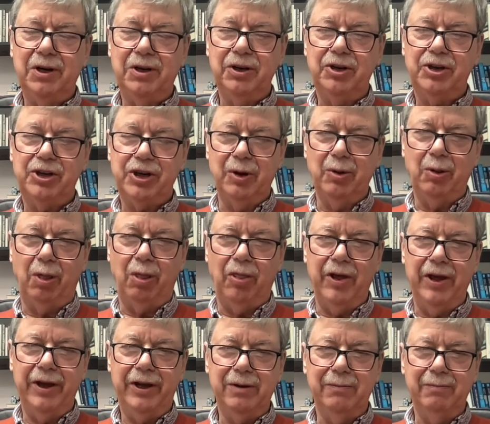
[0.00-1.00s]
can show that
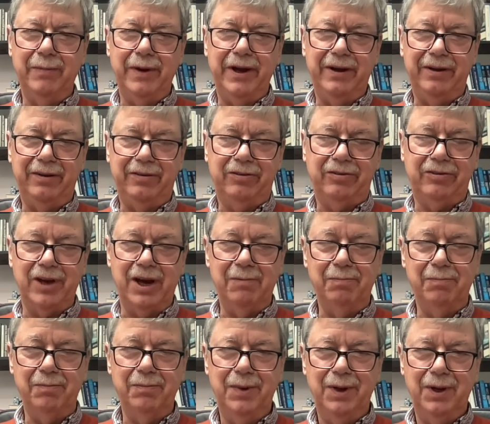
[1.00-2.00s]
they can make
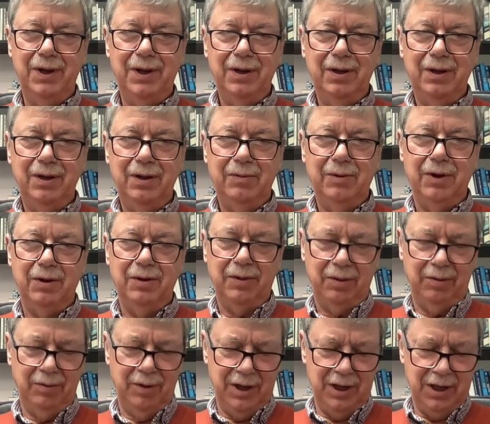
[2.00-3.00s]
some
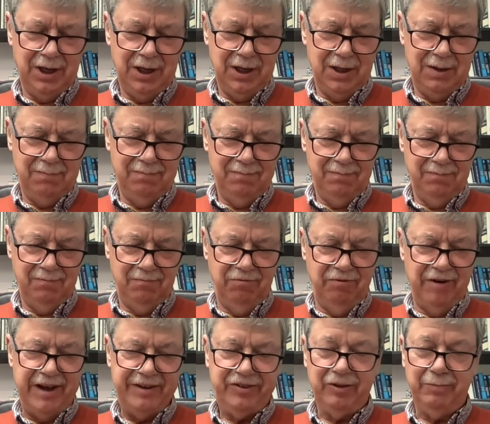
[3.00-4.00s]
um,
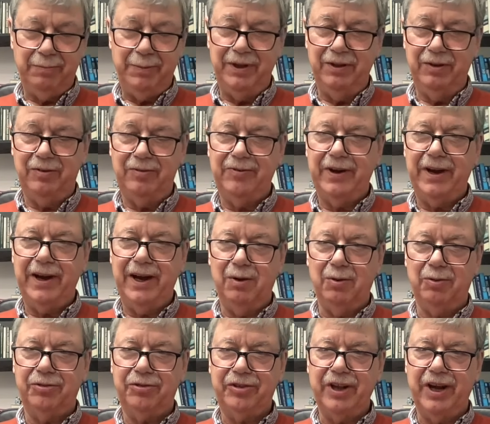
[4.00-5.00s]
recipes for how
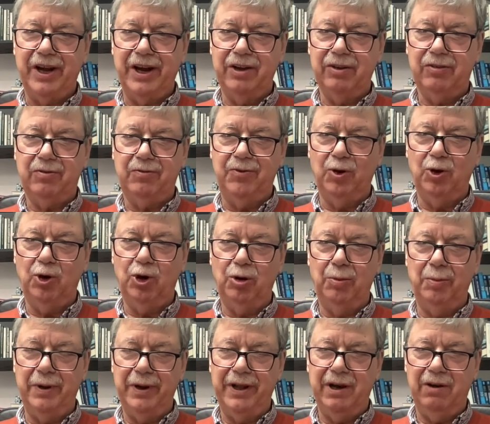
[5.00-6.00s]
stars
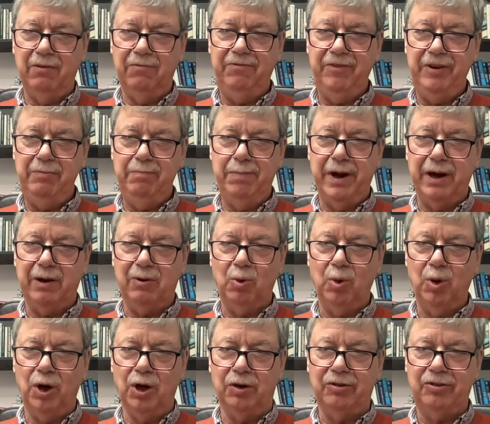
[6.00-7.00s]
form and how feedback
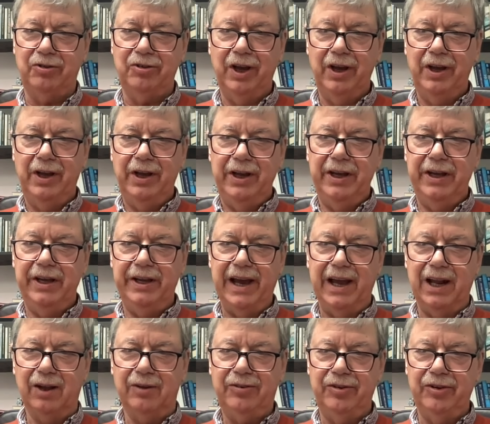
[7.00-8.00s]
works in
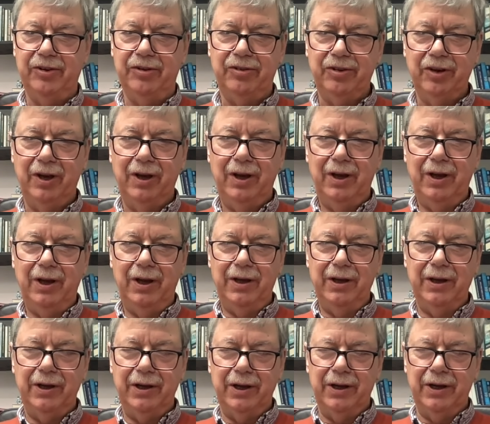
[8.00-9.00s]
galaxies
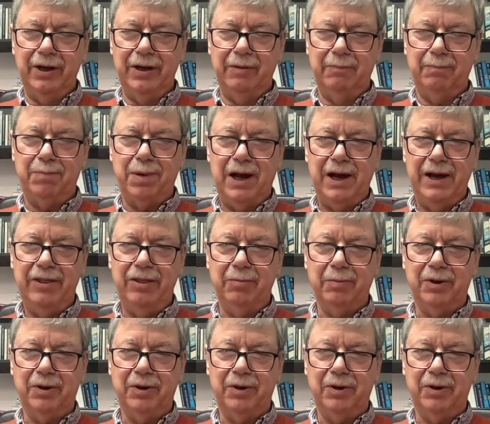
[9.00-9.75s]
and apply them